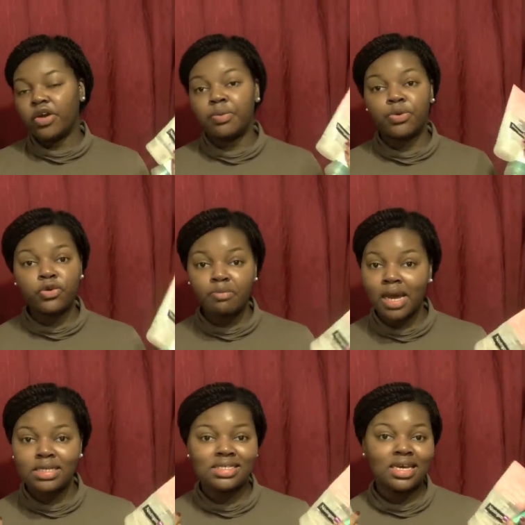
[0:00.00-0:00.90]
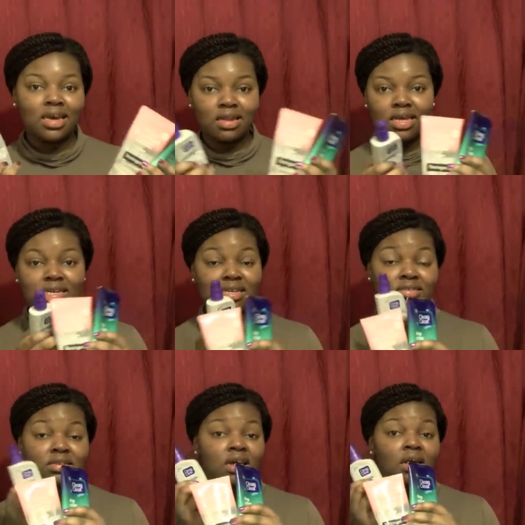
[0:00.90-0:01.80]
improved my skin. It
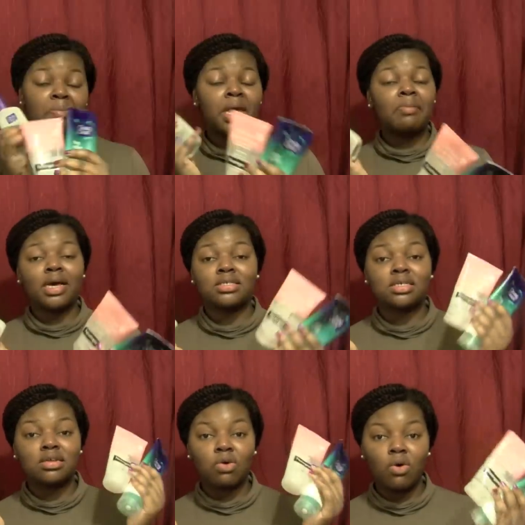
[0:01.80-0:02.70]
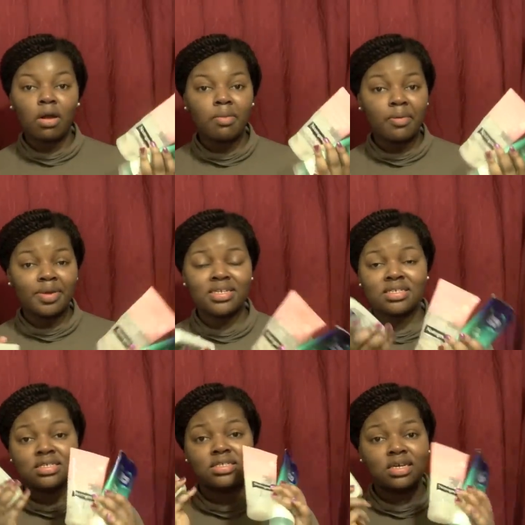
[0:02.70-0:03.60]
didn't make my skin horrible, but
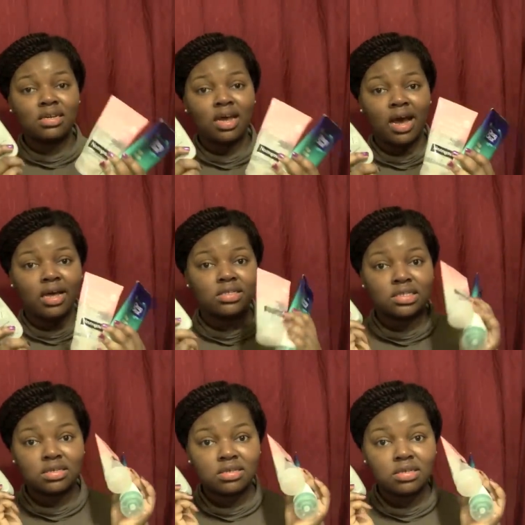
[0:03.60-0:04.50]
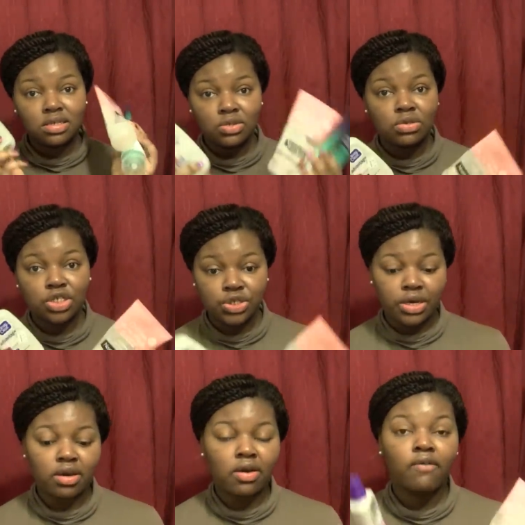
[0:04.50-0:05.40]
it just did not do the
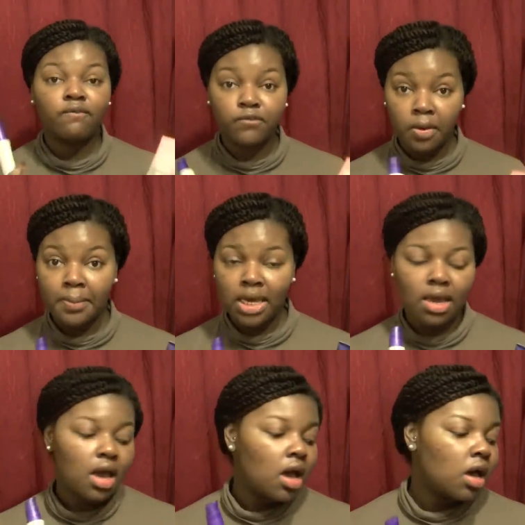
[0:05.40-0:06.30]
trick for me.